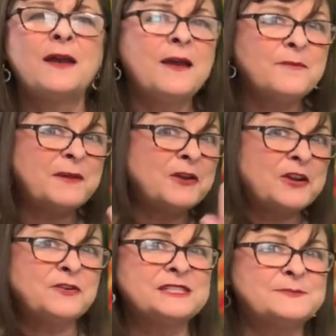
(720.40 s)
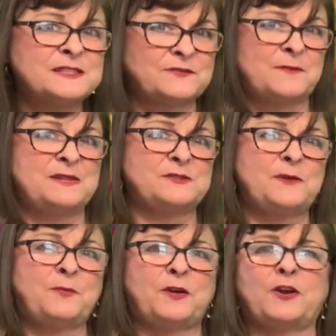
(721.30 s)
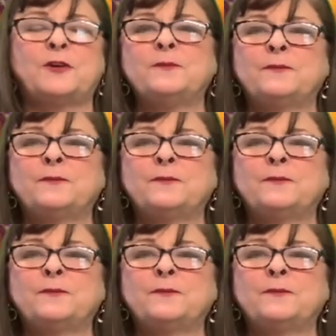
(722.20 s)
Merry Christmas from Ms. Ripberger.